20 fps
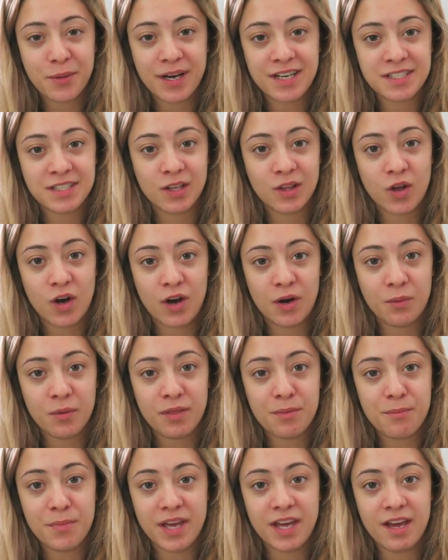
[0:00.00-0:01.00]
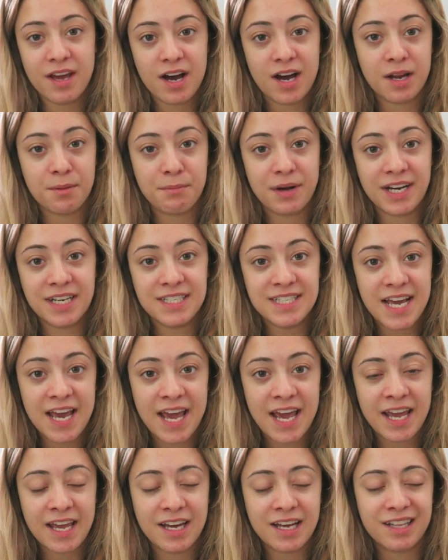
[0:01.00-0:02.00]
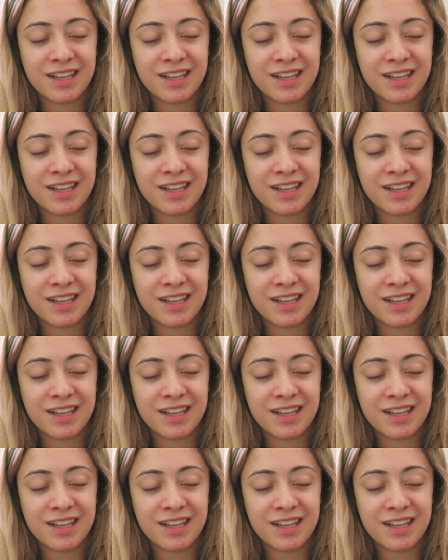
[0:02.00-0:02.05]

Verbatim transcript: guys along with me on my day,